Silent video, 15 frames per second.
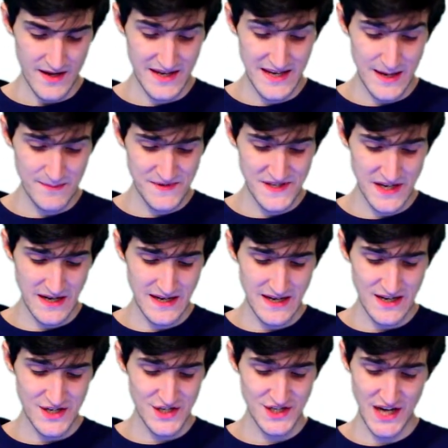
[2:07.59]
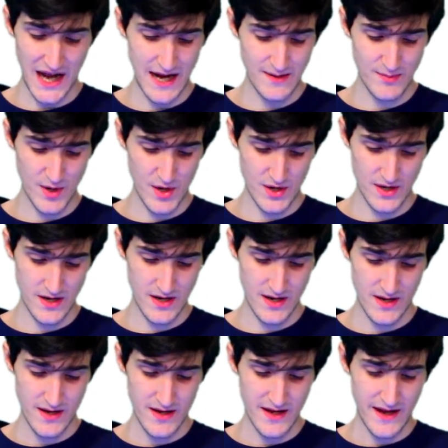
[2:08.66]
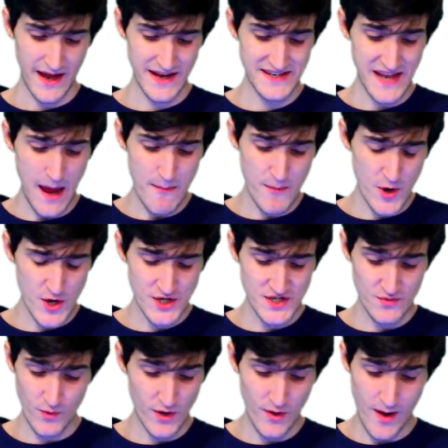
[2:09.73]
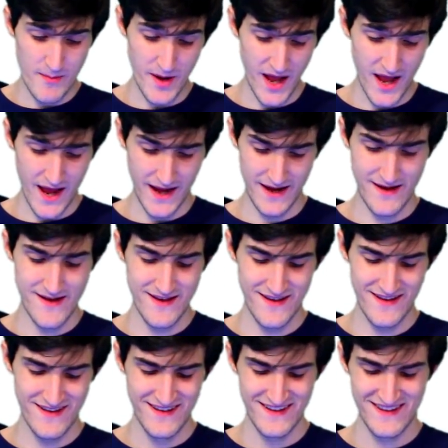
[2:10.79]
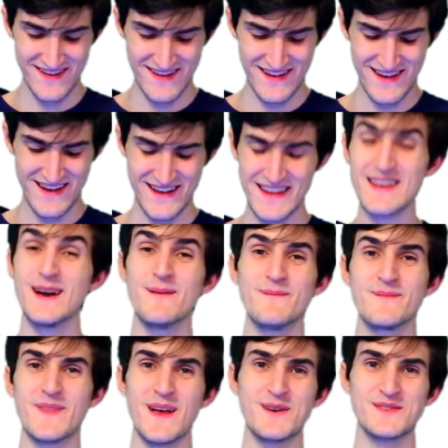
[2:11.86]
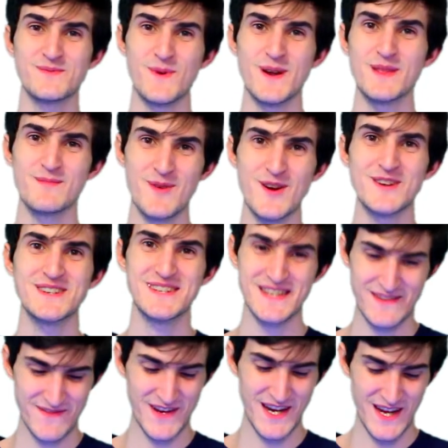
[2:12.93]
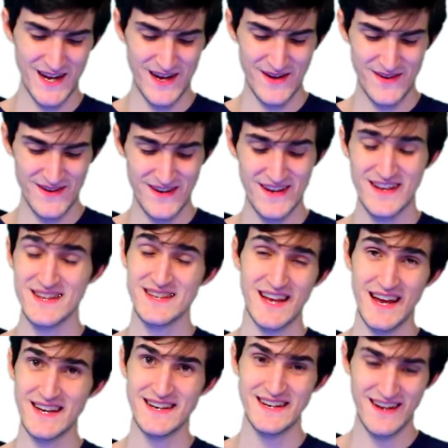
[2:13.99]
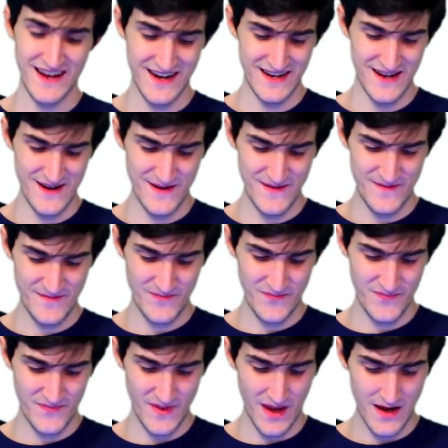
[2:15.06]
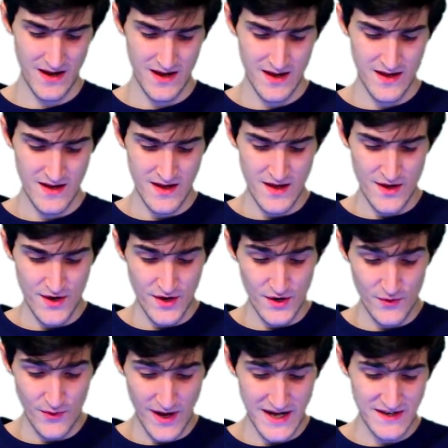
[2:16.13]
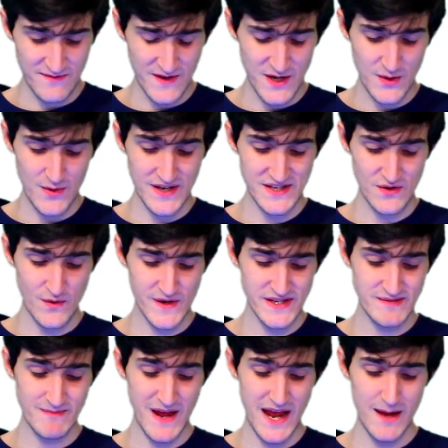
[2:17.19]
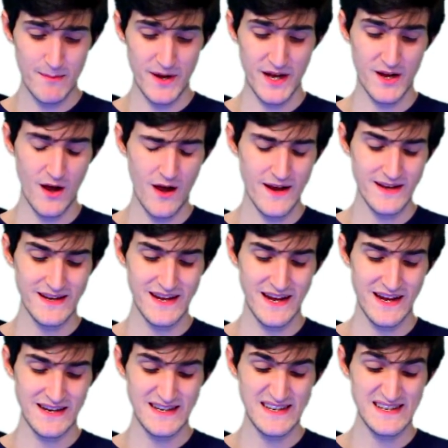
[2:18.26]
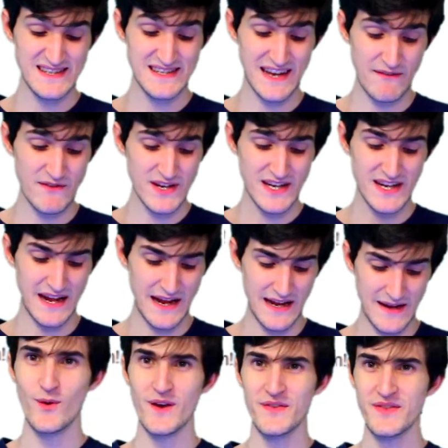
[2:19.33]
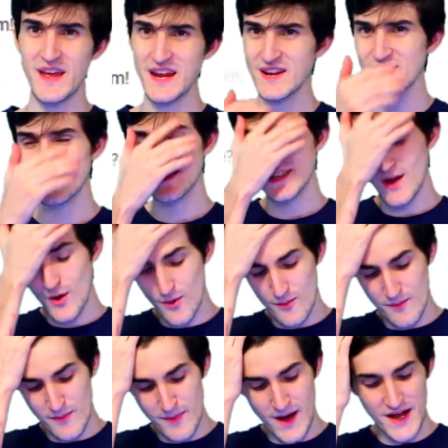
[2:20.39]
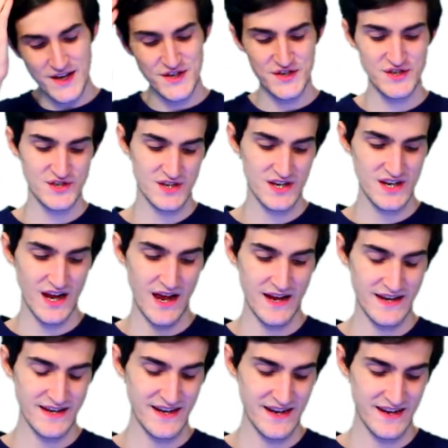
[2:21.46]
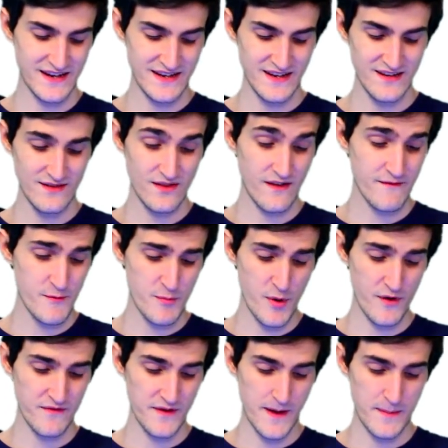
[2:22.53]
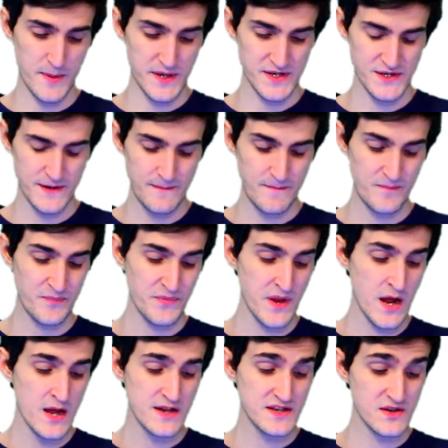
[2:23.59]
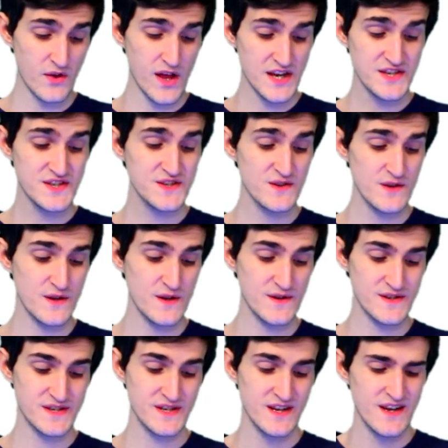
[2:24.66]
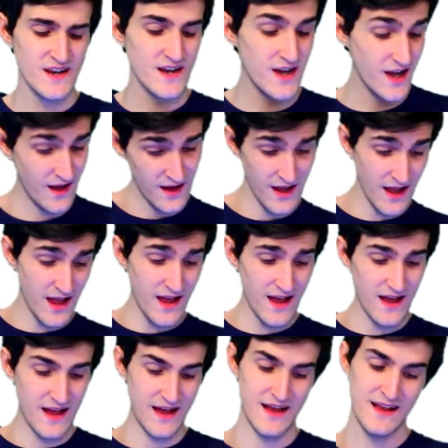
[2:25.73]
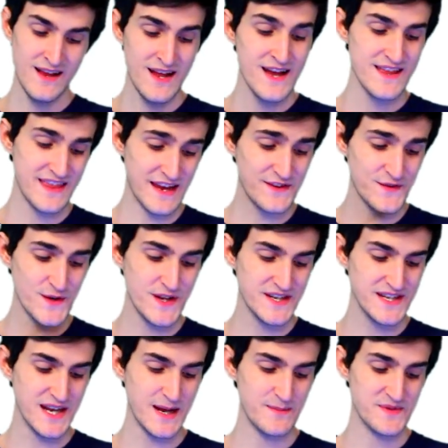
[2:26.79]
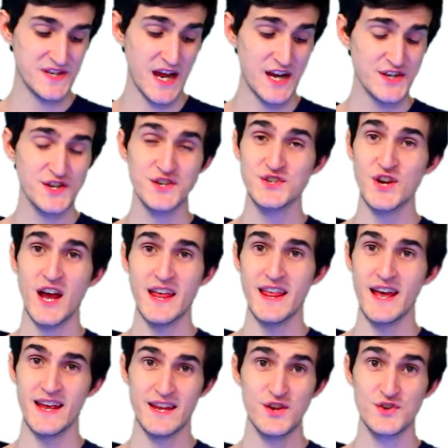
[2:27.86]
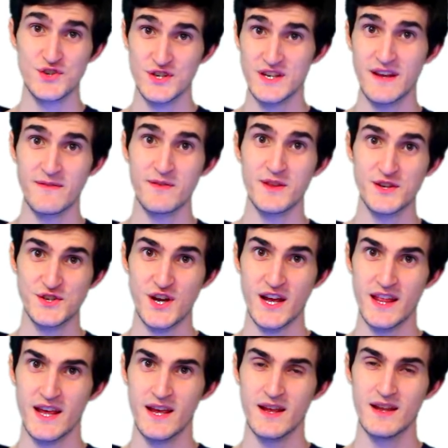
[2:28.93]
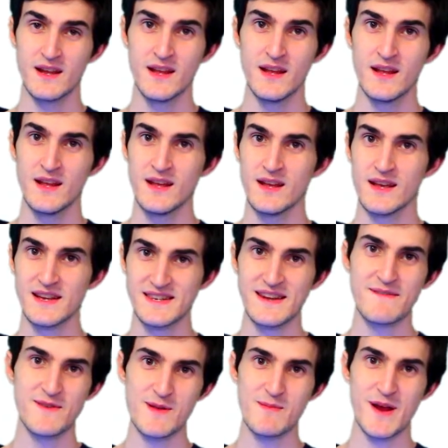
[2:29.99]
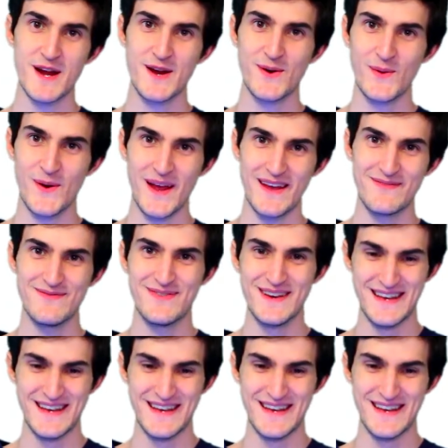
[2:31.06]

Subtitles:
Gibson Shadburn. Is that merch? Where do I buy? Yep, I was wearing the merch in the video. Tiny Dino. Great video as always, Matt, by Cotton Candy 78. Well, thank you so much, Cotton Candy. Love your profile picture. Deluxe Studios. Thanks for the tips. I should try that. You should definitely try that. Except for the microwave.